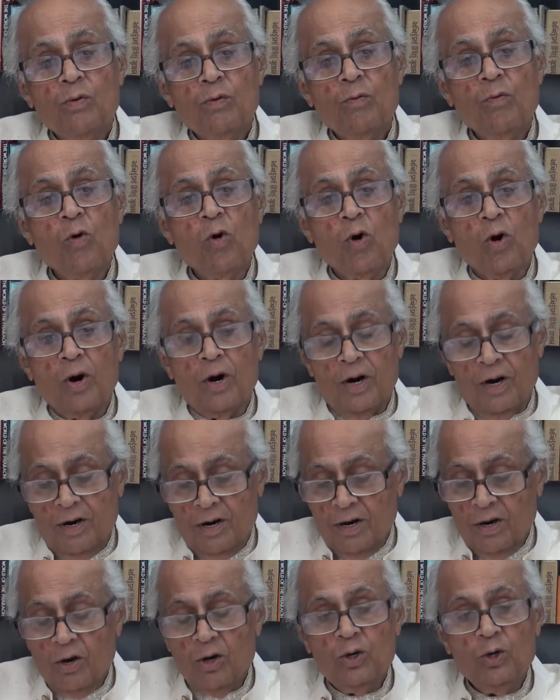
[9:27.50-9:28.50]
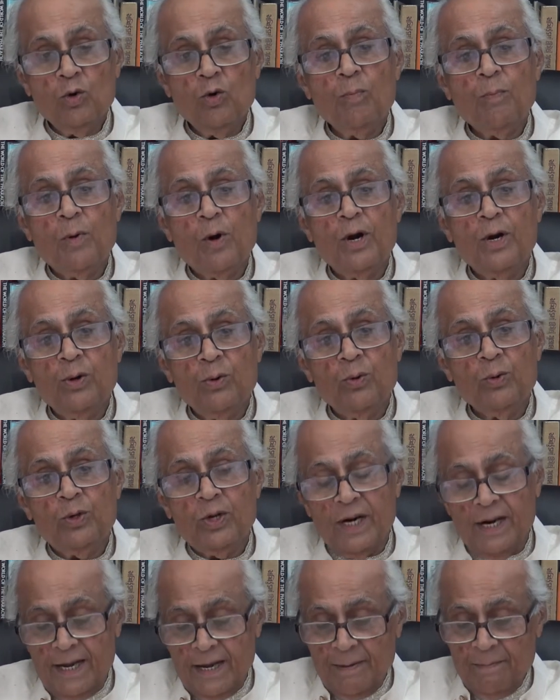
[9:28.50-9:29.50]
or
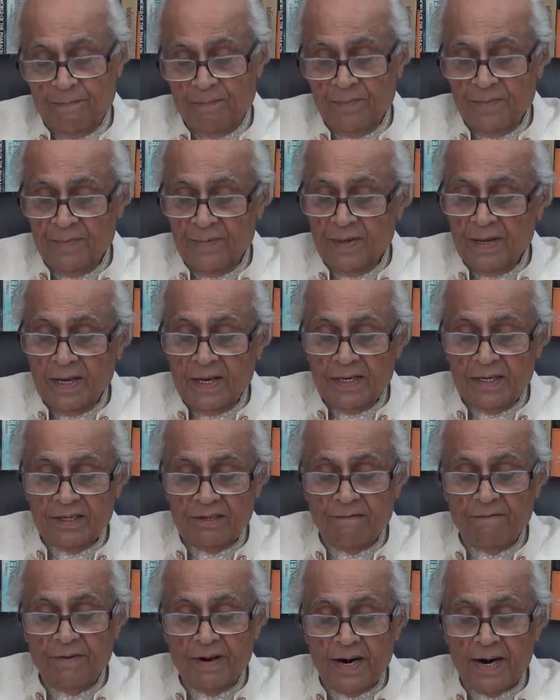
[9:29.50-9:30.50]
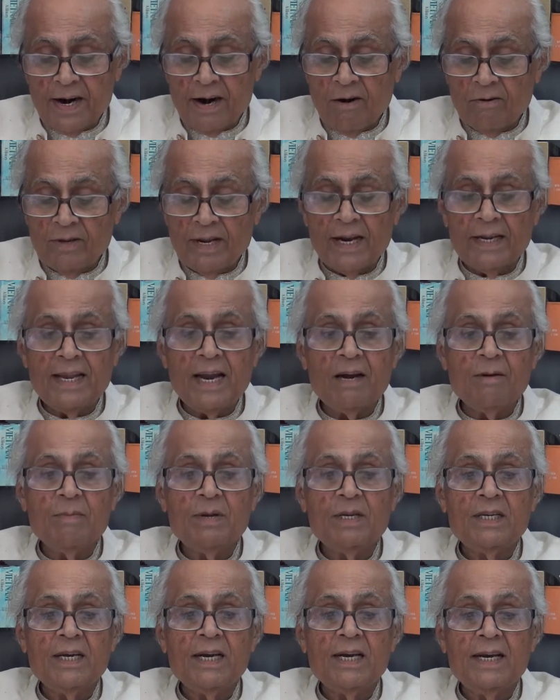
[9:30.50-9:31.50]
2.23. Somewhere around that. That
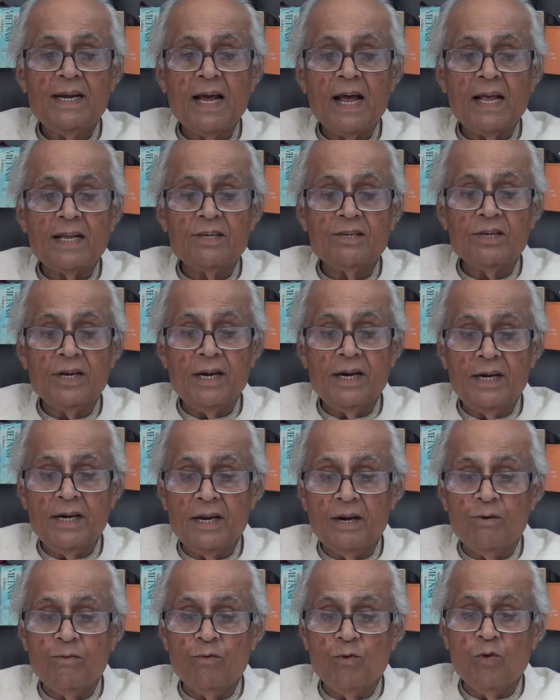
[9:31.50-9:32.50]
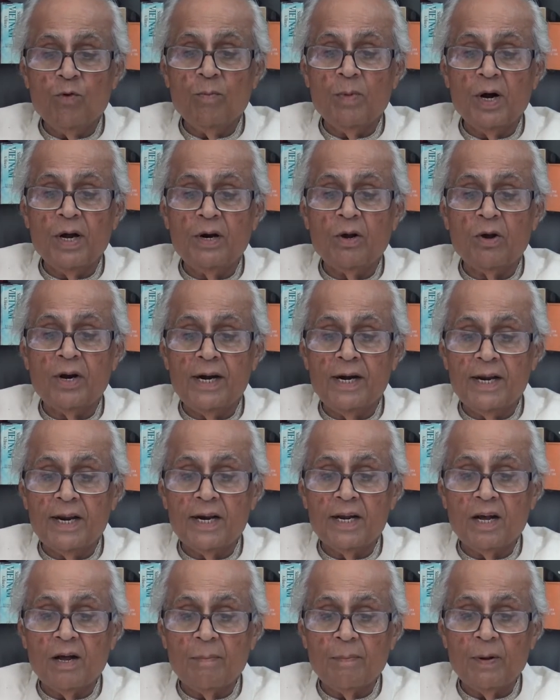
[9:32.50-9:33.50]
means Indian woman or
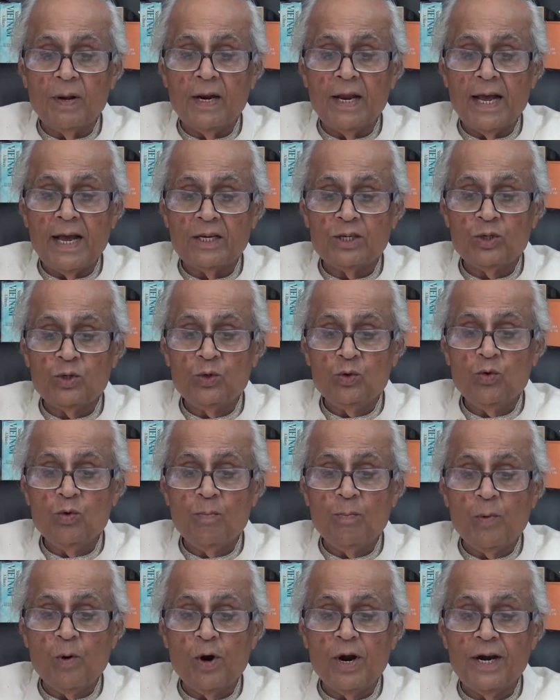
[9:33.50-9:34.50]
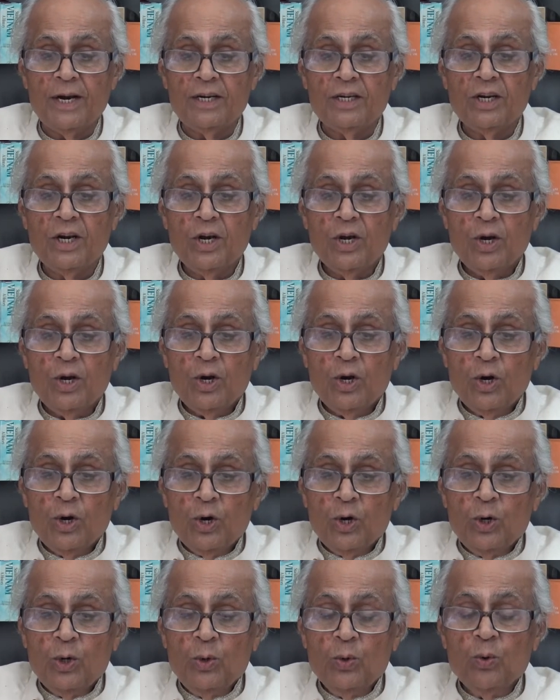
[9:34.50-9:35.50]
Indian couple has
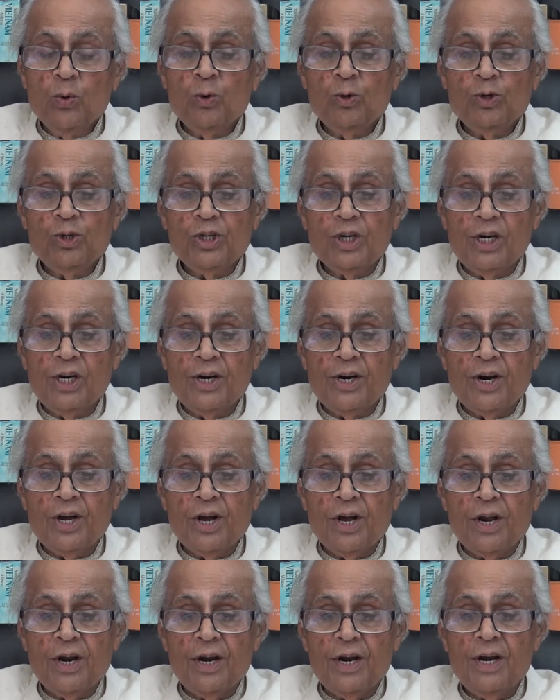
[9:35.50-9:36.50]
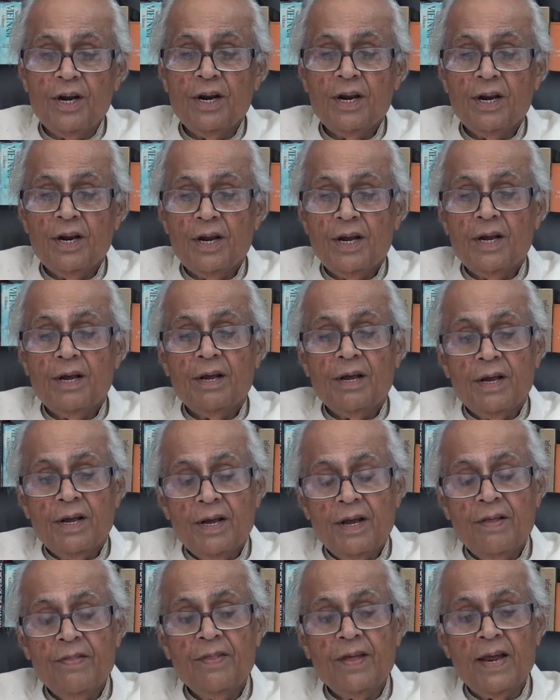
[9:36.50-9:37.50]
2.2 children
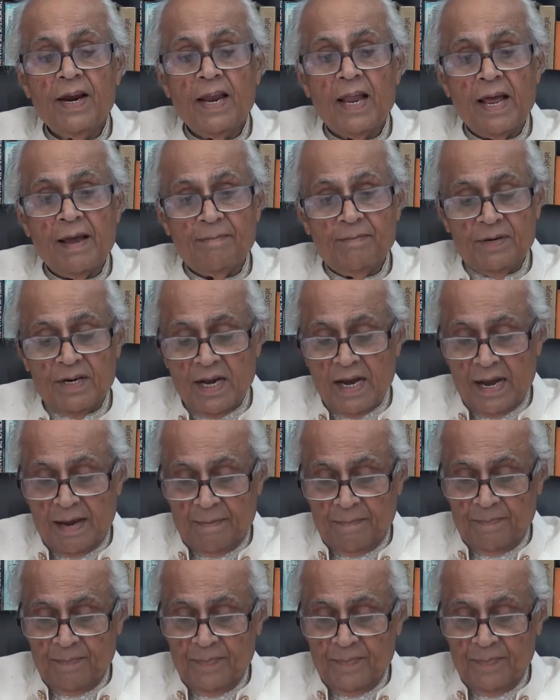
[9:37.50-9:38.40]
in their lifetime,